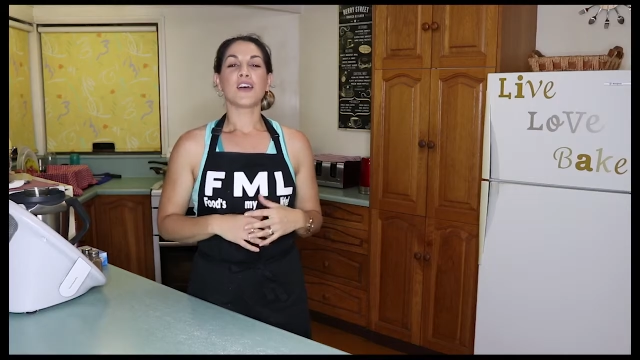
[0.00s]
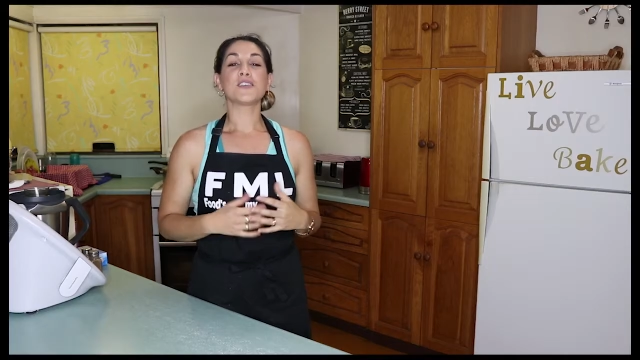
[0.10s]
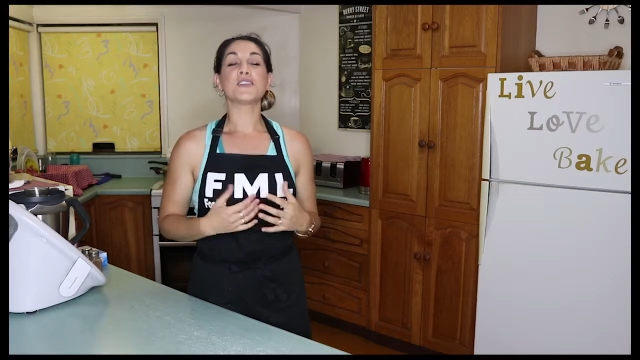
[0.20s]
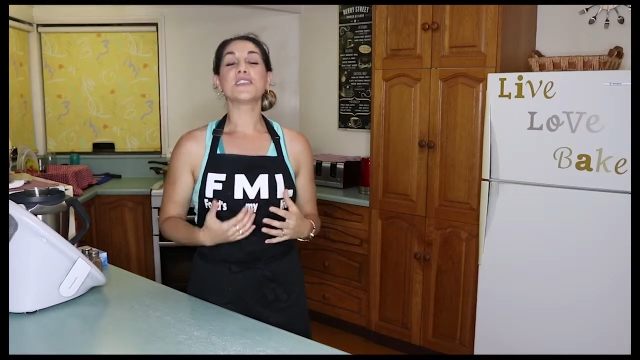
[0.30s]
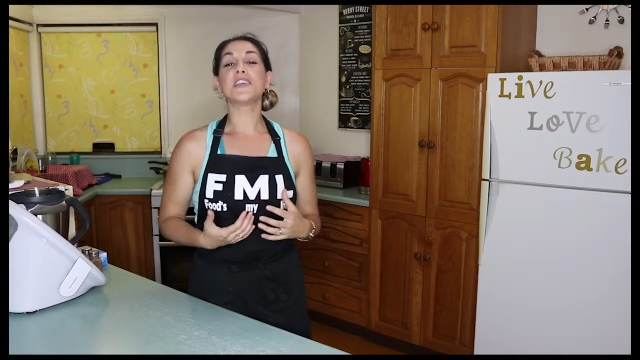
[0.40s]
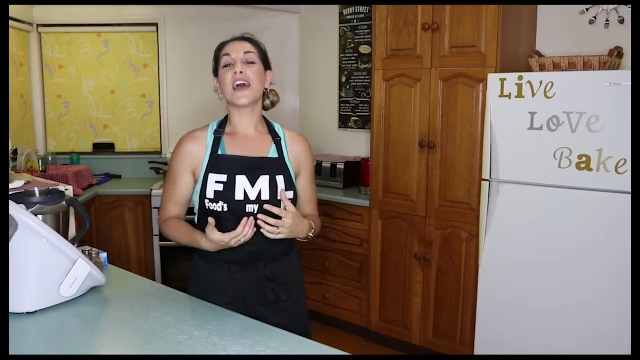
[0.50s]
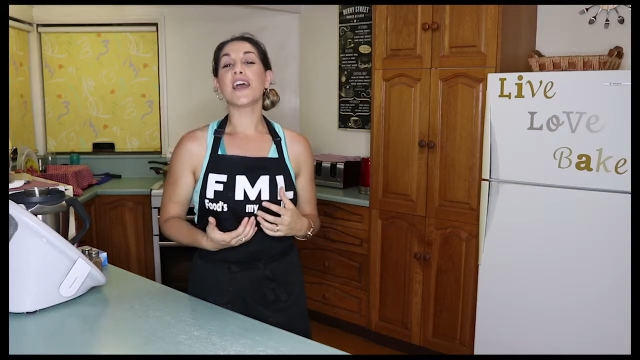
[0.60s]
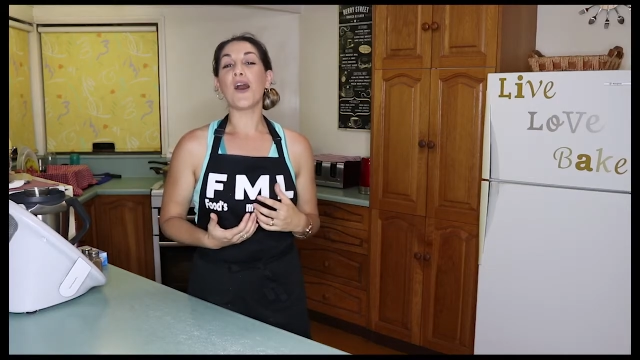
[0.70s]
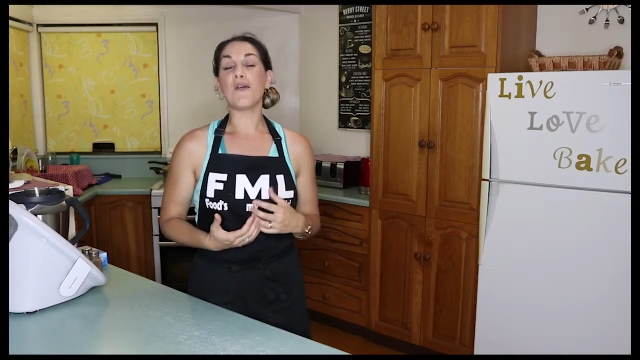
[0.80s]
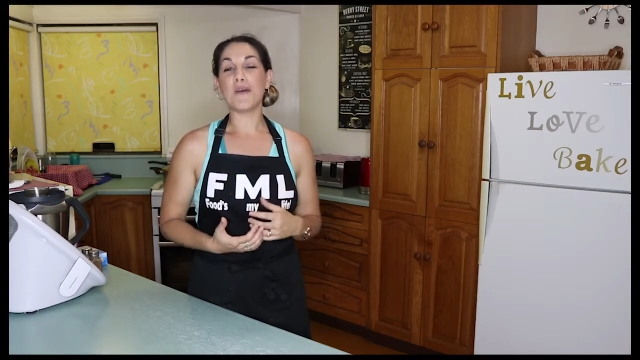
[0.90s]
So
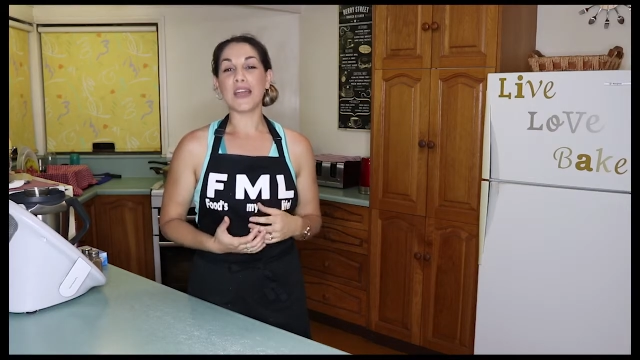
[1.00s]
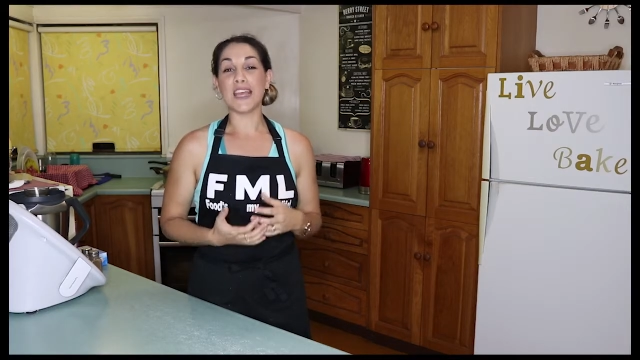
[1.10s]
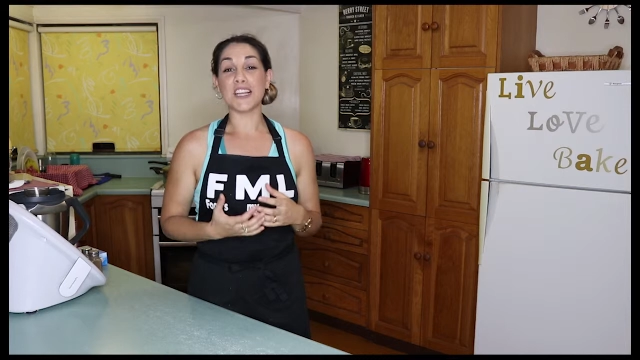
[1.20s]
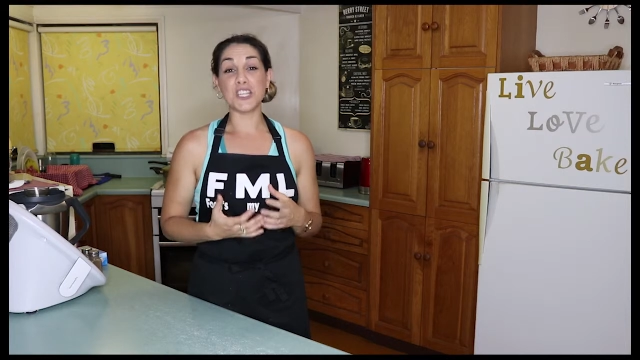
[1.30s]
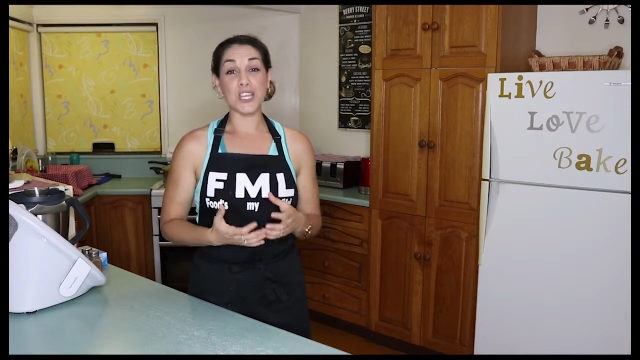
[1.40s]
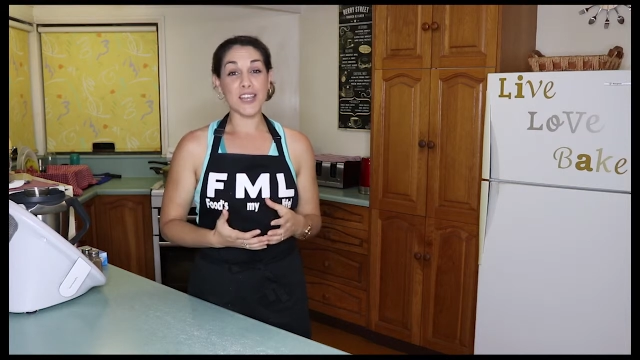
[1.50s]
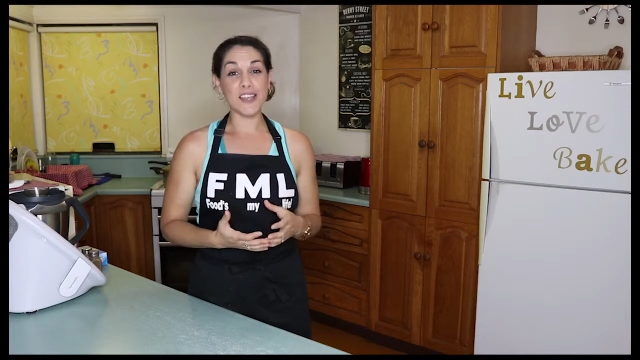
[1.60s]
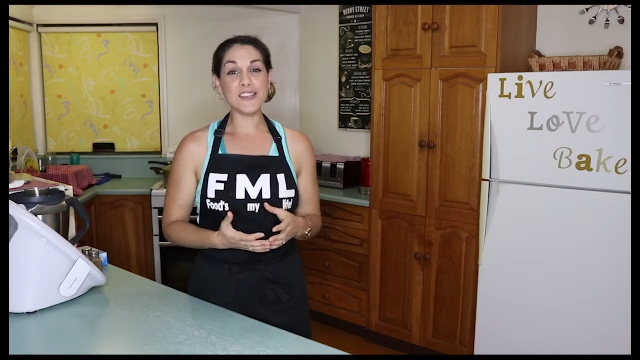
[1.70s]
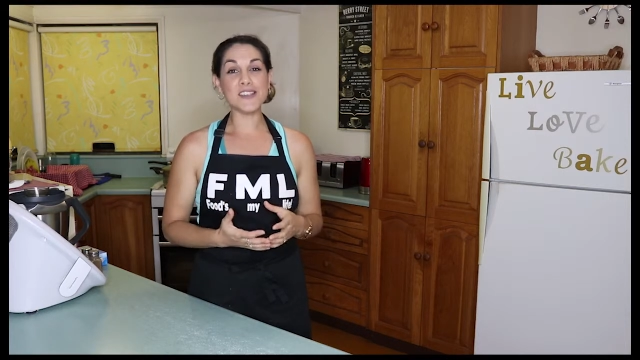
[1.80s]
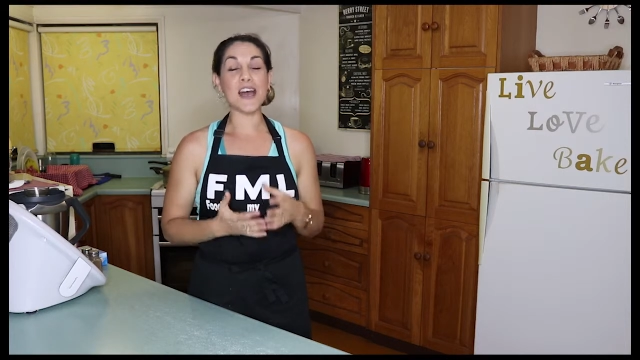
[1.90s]
today I'm making
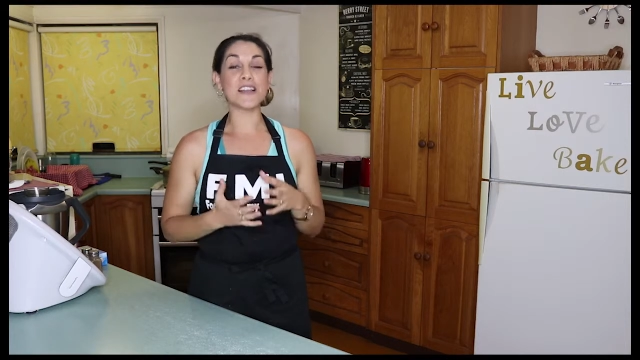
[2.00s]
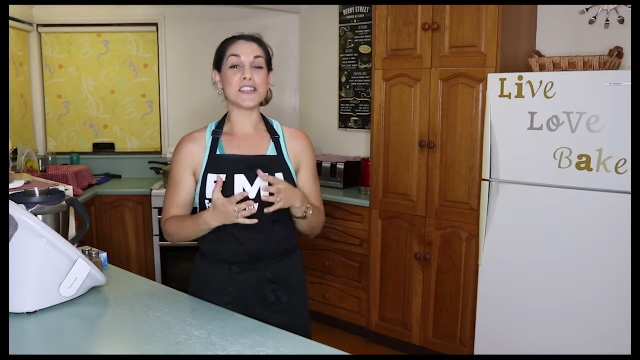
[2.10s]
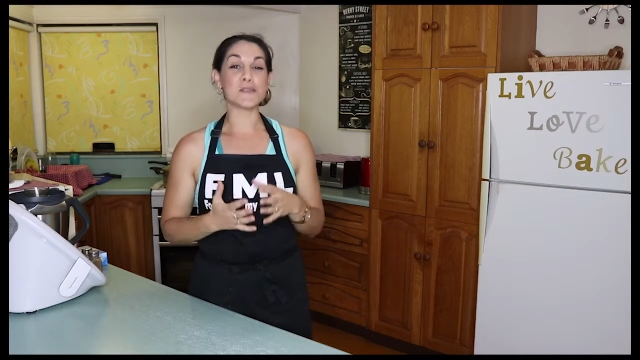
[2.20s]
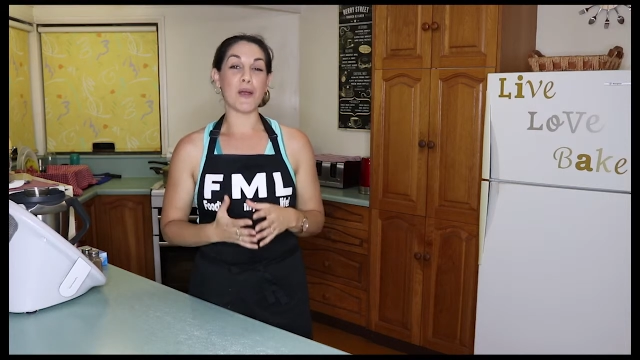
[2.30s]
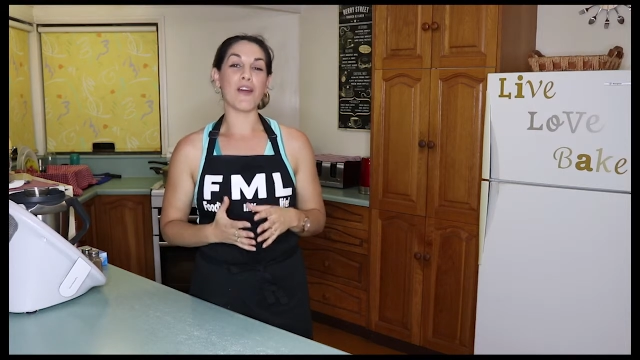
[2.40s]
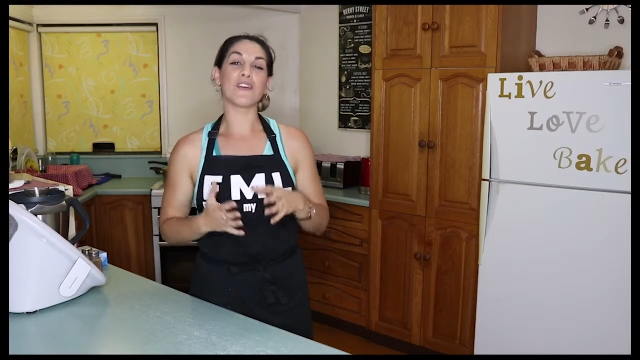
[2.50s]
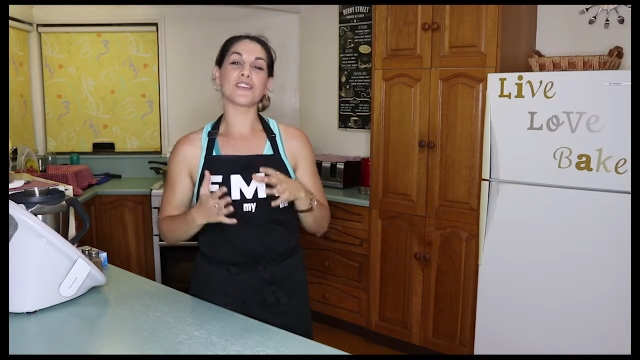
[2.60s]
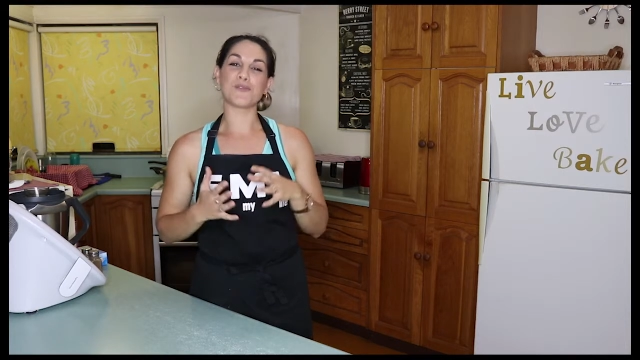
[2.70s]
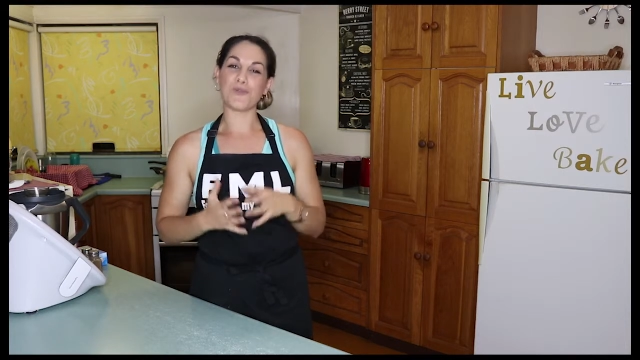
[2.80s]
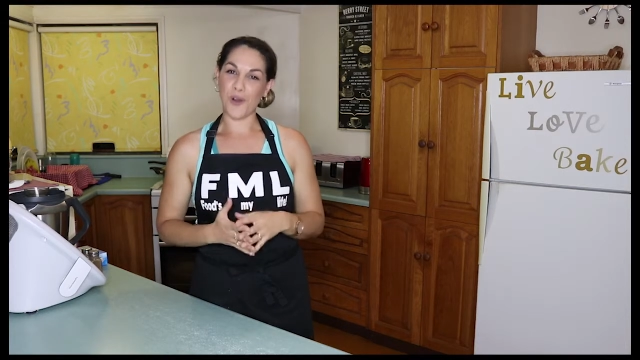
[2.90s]
cheese and
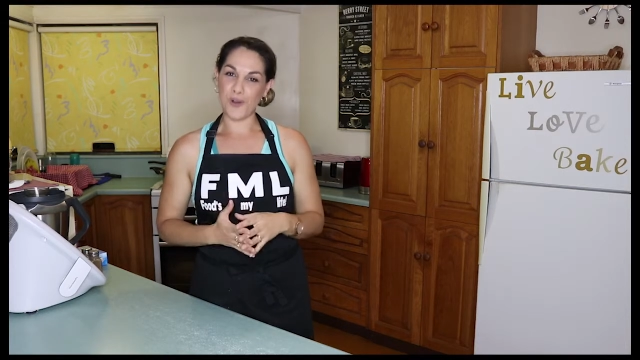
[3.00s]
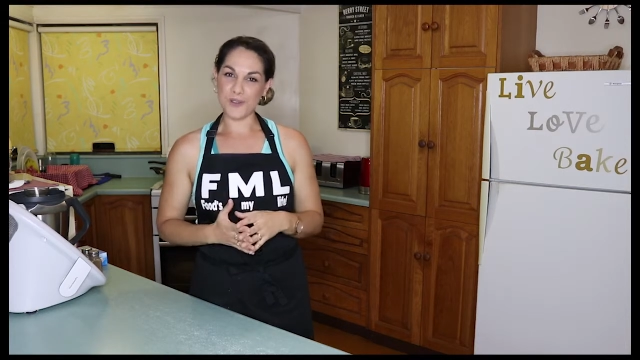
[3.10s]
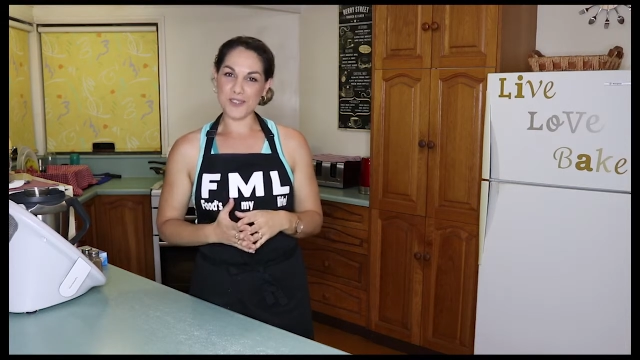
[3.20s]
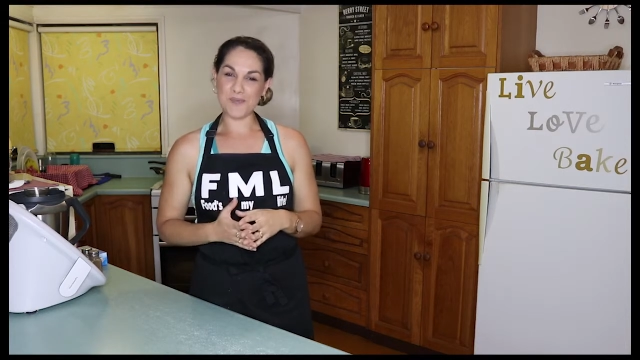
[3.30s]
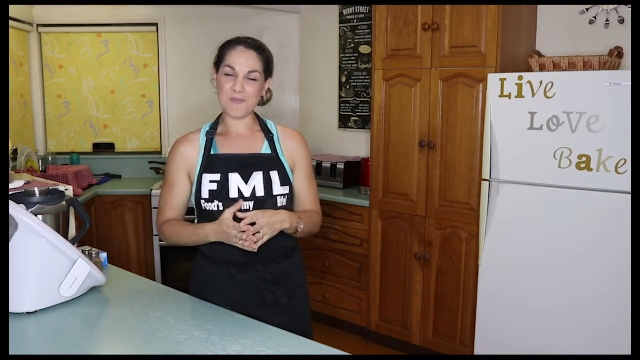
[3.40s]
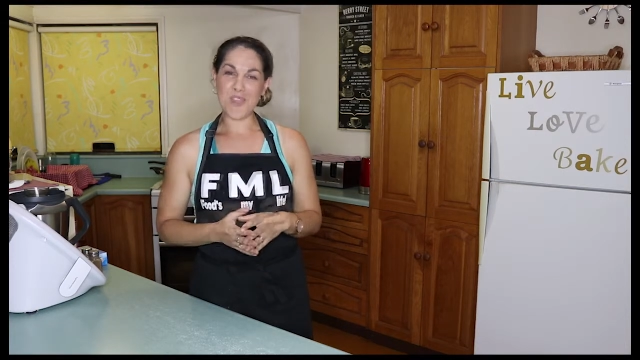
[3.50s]
asparagus rolls.